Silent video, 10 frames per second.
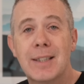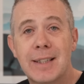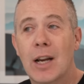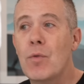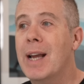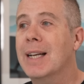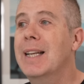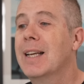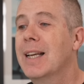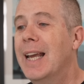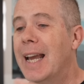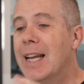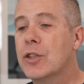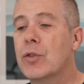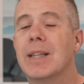directly
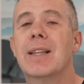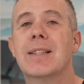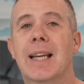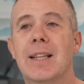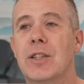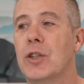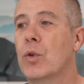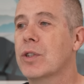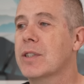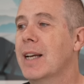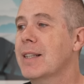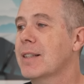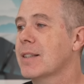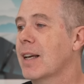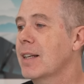integrate this into your site
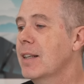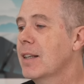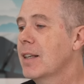design.